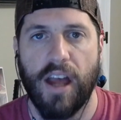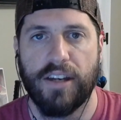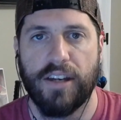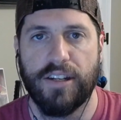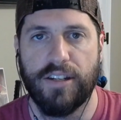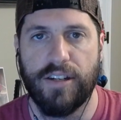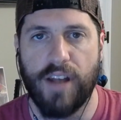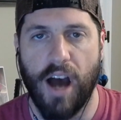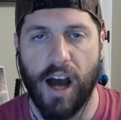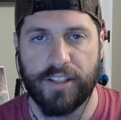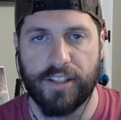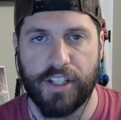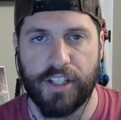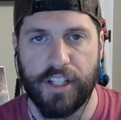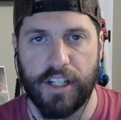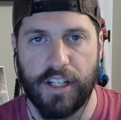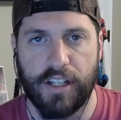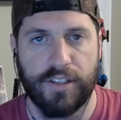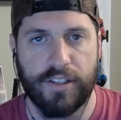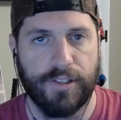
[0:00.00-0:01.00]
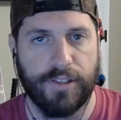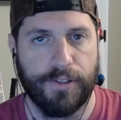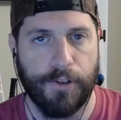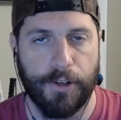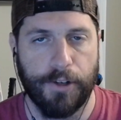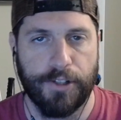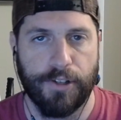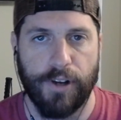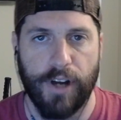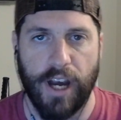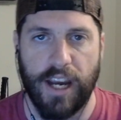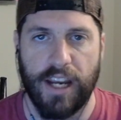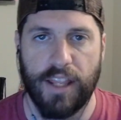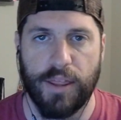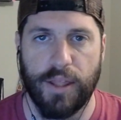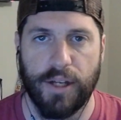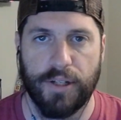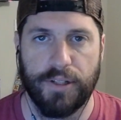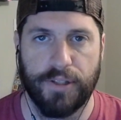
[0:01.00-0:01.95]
Nashi, Searcher in the